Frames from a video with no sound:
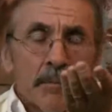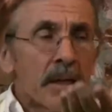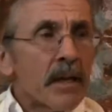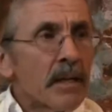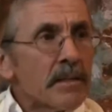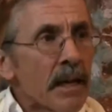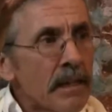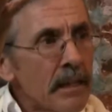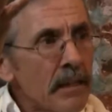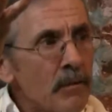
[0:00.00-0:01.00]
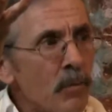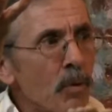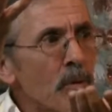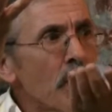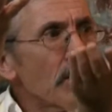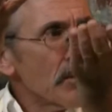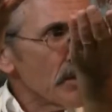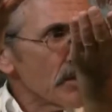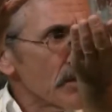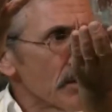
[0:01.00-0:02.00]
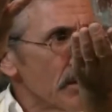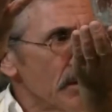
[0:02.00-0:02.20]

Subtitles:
because I needed more awareness.